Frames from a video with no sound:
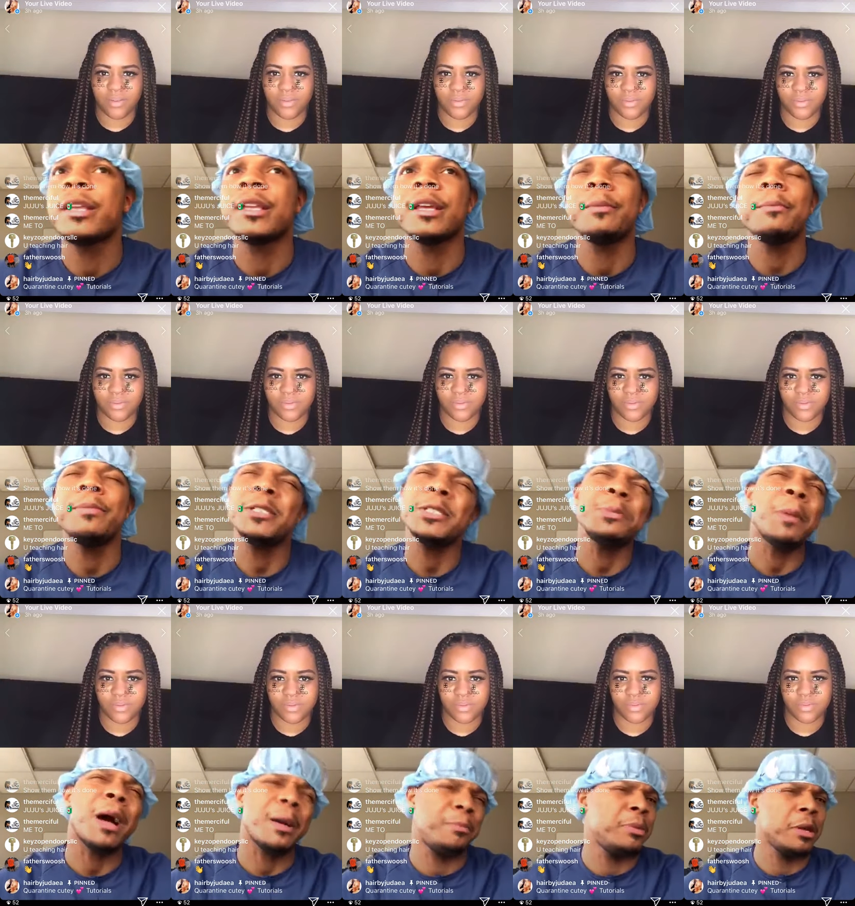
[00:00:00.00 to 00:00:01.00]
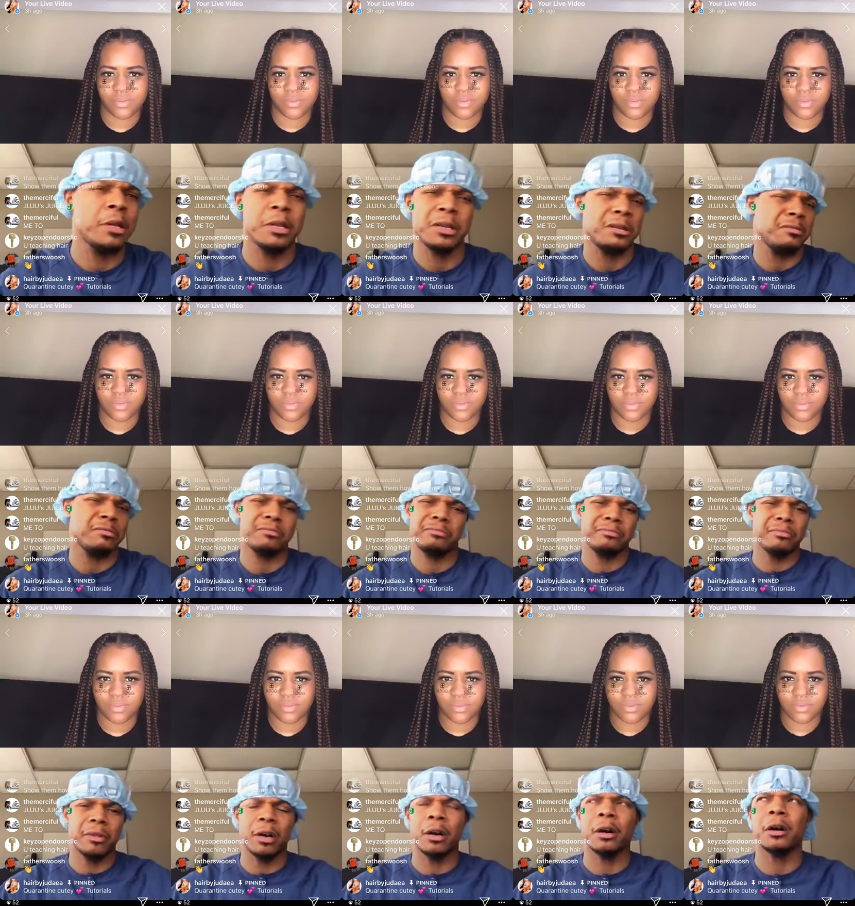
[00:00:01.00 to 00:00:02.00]
Speaker 1: and in my opinion,
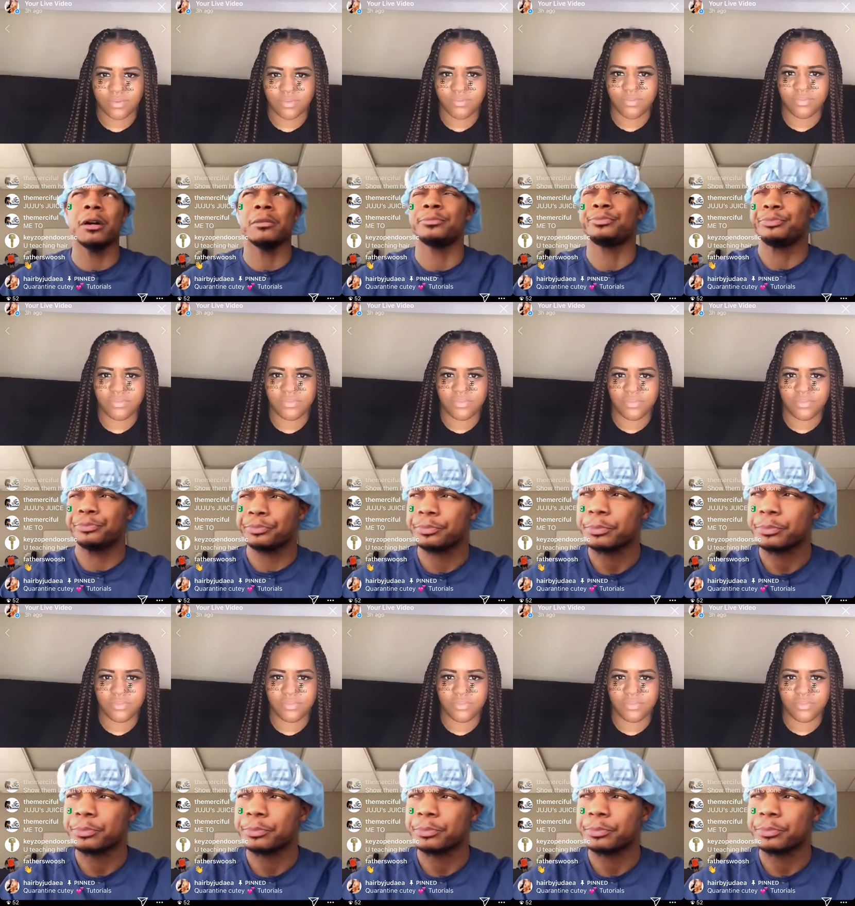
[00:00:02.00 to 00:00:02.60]
uh, mm-hmm.